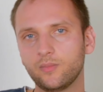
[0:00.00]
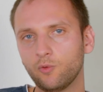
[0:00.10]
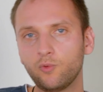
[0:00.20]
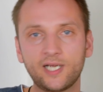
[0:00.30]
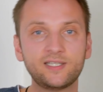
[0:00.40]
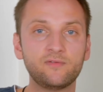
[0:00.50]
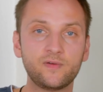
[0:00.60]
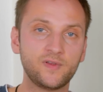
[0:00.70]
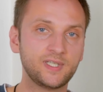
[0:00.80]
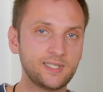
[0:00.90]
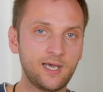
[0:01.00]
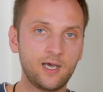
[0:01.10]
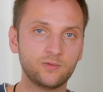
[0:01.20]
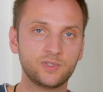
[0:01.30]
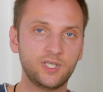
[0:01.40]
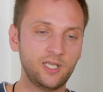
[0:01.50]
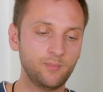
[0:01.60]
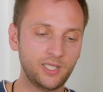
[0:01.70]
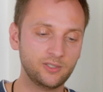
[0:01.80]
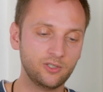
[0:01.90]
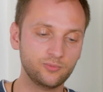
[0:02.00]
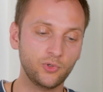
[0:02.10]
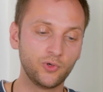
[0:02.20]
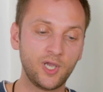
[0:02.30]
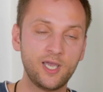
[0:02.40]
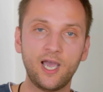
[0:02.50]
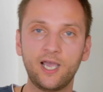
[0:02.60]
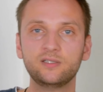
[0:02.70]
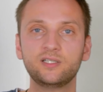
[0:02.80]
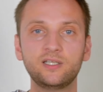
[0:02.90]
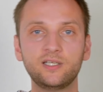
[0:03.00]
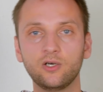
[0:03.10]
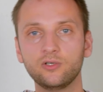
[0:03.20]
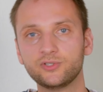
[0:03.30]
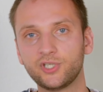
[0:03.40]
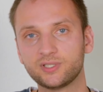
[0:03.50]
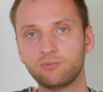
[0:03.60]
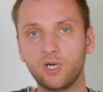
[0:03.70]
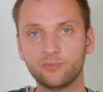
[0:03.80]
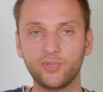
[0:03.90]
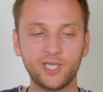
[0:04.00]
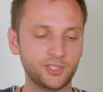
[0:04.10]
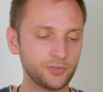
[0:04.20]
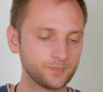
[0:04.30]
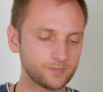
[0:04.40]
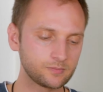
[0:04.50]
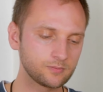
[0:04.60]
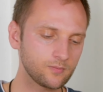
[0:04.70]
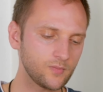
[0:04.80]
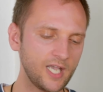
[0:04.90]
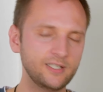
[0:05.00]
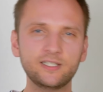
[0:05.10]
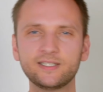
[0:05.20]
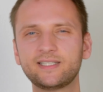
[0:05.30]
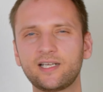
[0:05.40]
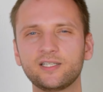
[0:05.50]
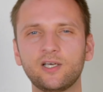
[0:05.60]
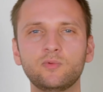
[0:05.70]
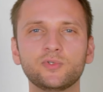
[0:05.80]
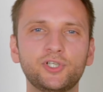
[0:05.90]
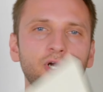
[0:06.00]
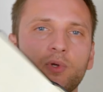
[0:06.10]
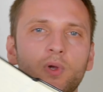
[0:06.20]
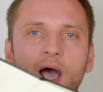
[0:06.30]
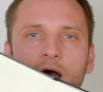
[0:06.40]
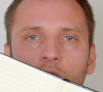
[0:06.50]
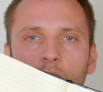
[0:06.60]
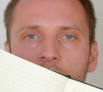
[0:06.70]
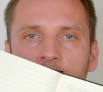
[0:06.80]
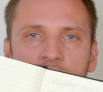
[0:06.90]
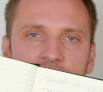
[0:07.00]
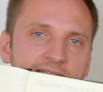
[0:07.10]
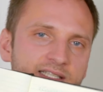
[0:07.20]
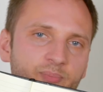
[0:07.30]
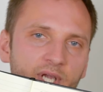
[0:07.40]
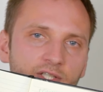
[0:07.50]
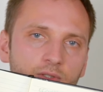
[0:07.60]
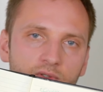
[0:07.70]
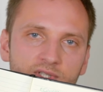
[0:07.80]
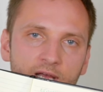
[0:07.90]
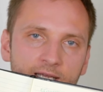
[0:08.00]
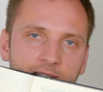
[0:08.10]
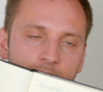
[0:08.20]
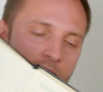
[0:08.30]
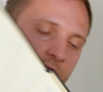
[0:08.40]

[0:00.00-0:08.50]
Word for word: write everything down in my notebook, ideally on just one page. And in a second, I will show you how this page looks like.